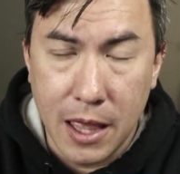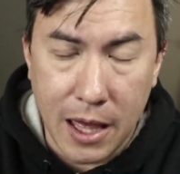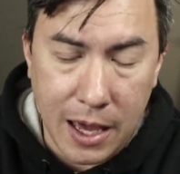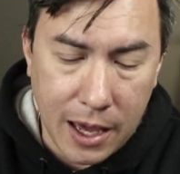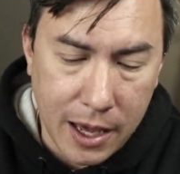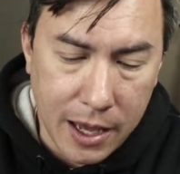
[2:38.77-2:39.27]

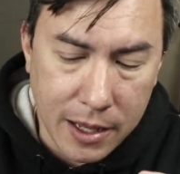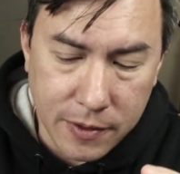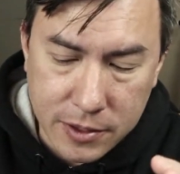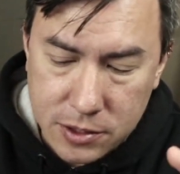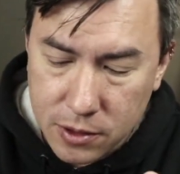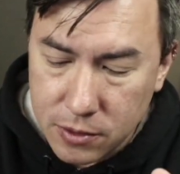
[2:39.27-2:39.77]
And
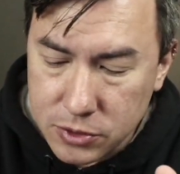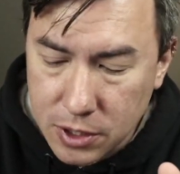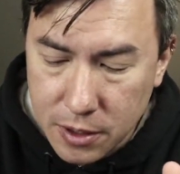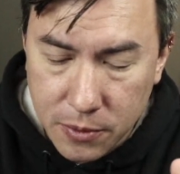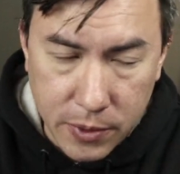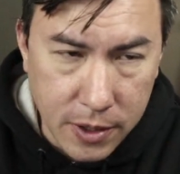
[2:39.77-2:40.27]
this goes
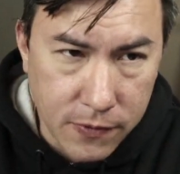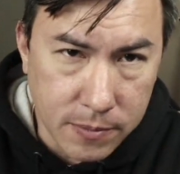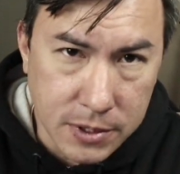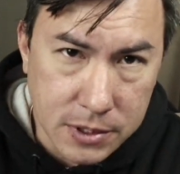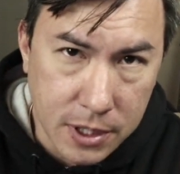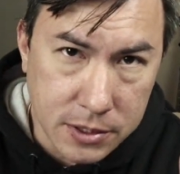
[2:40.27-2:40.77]
all the way from
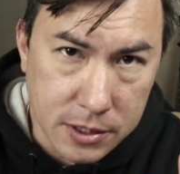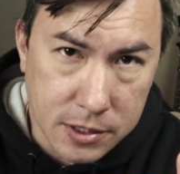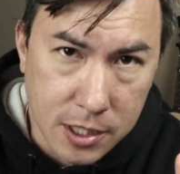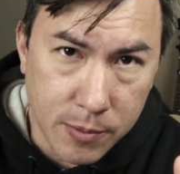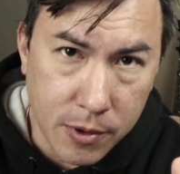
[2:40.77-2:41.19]
discussing some